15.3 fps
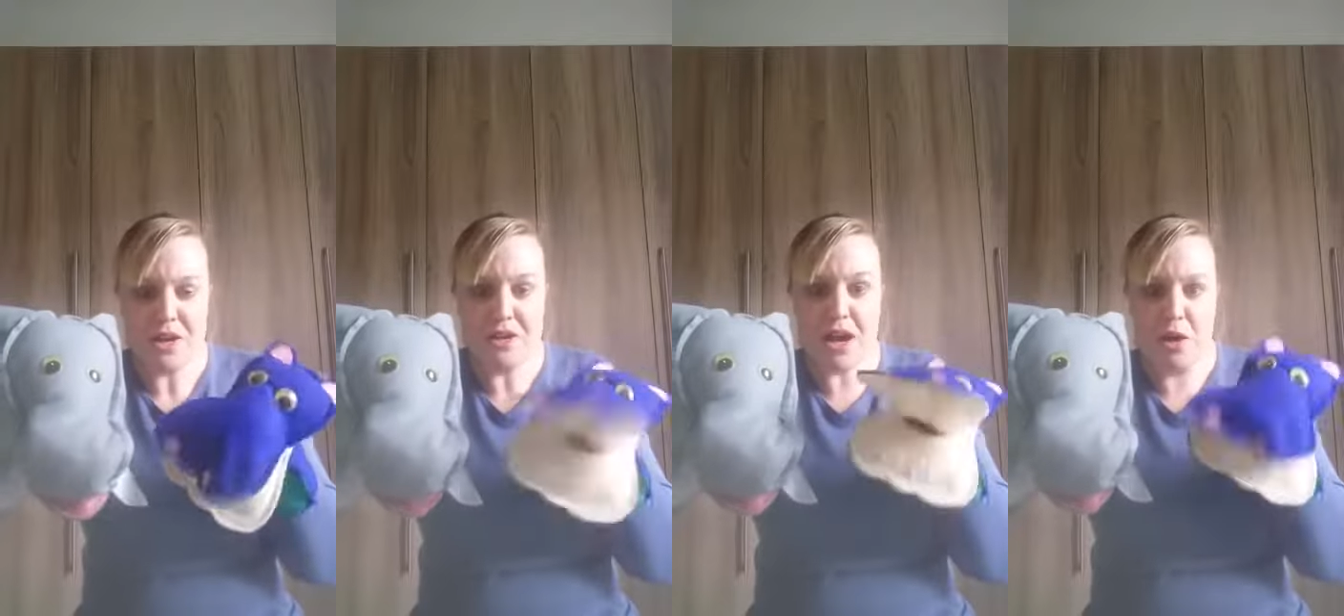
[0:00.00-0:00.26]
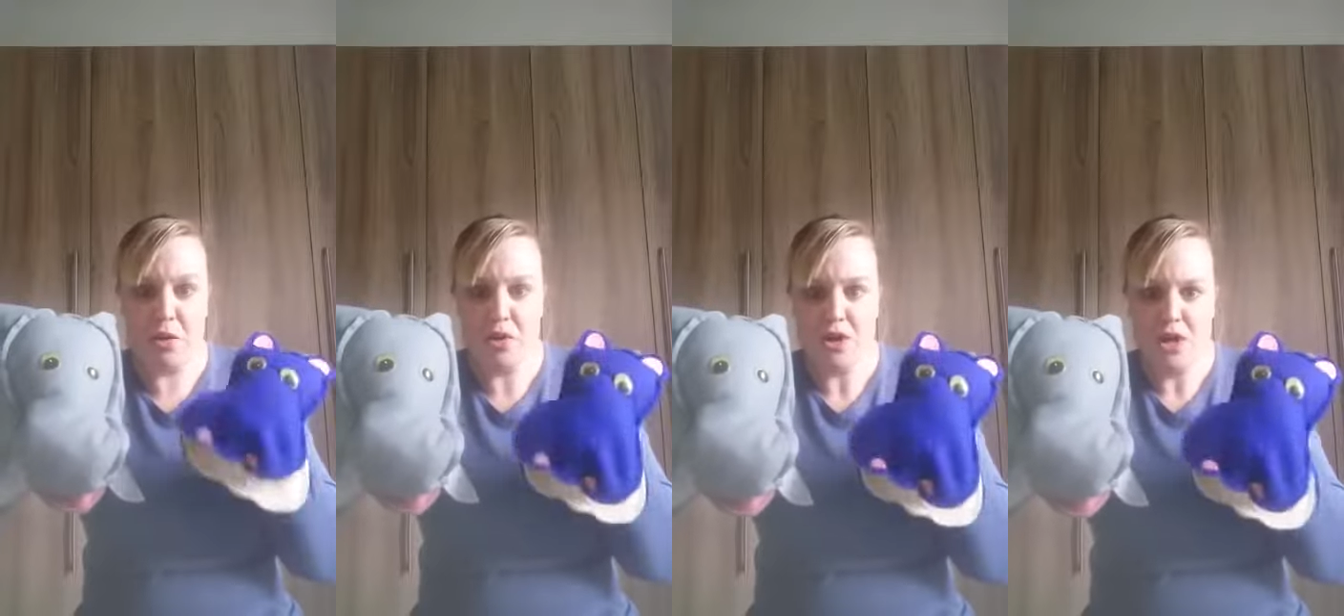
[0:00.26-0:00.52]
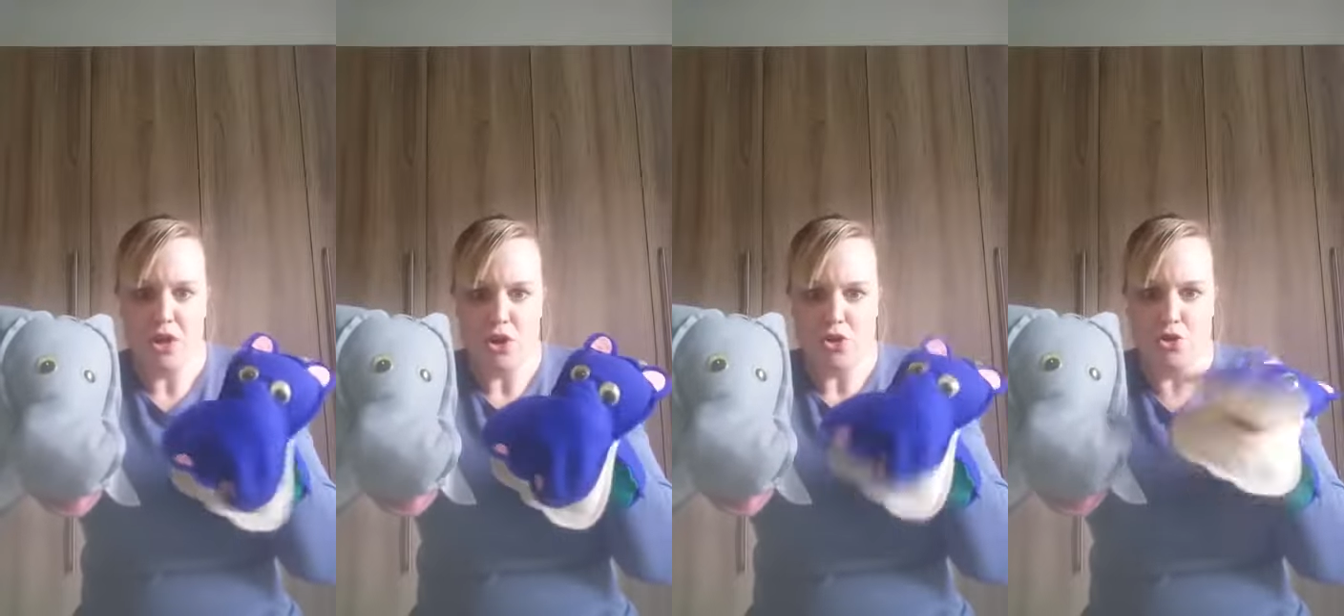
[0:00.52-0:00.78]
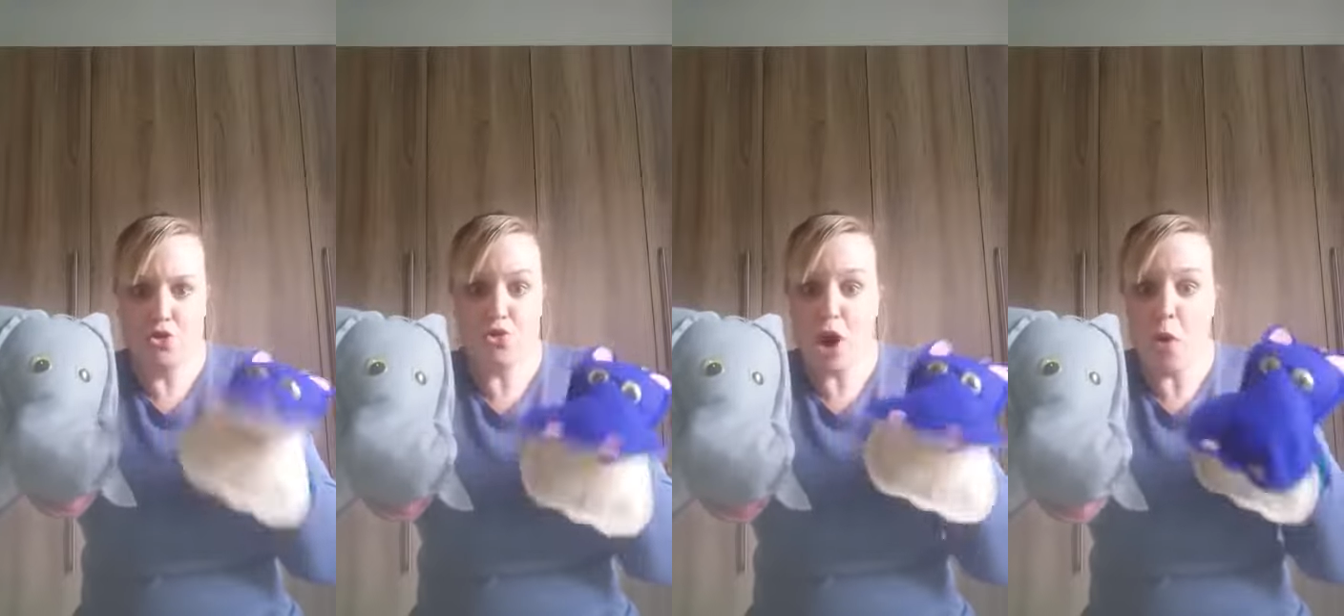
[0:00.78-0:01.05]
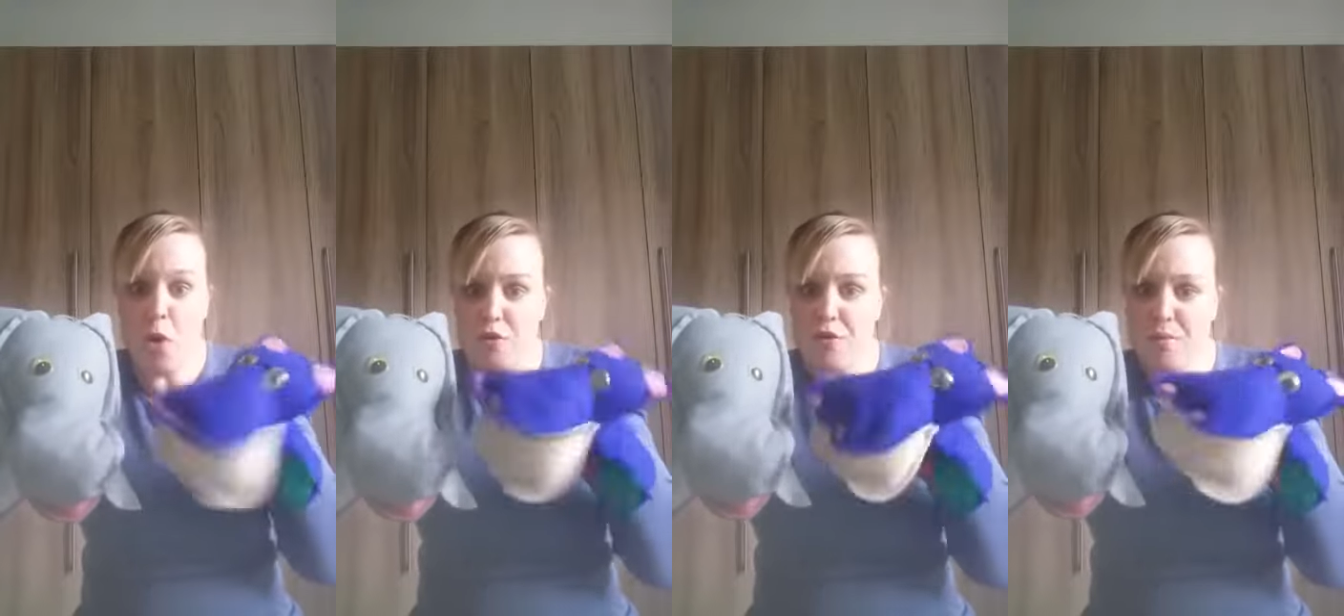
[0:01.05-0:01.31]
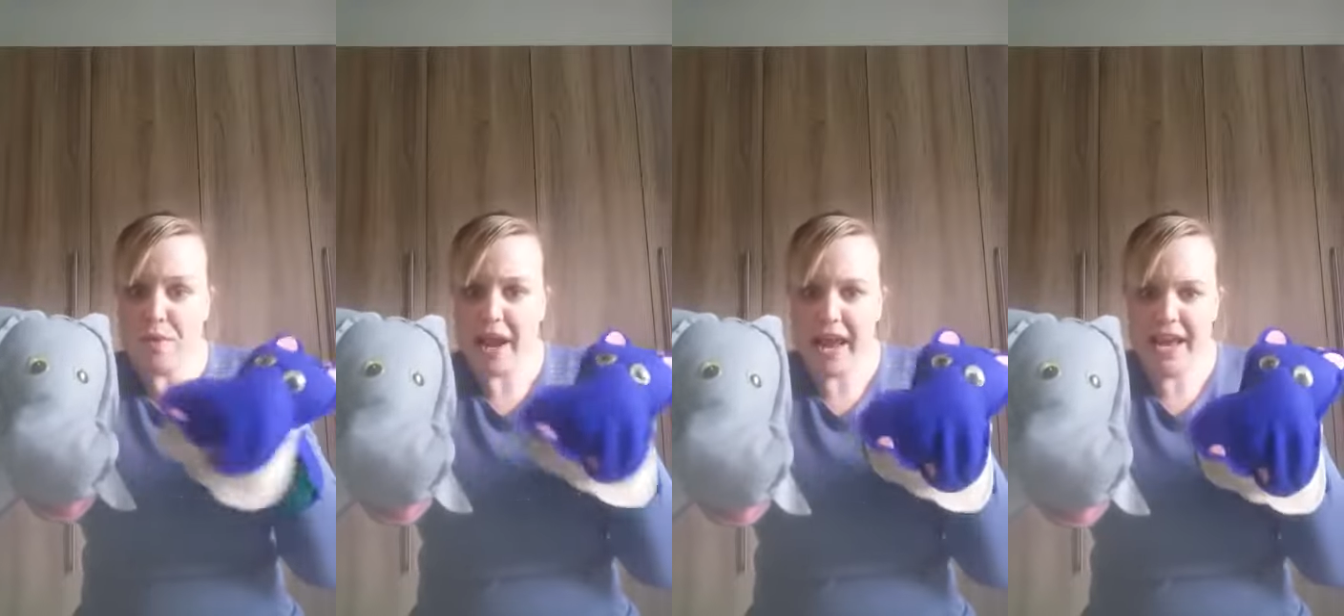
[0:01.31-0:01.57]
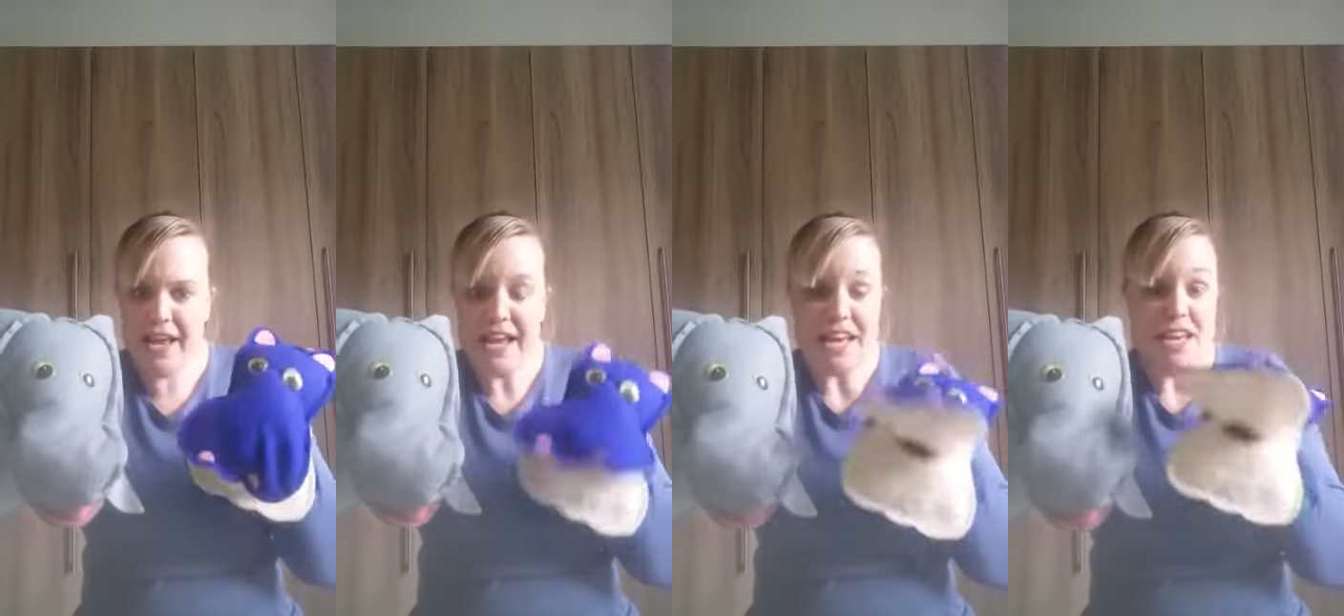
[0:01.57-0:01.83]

Now, you go off and play.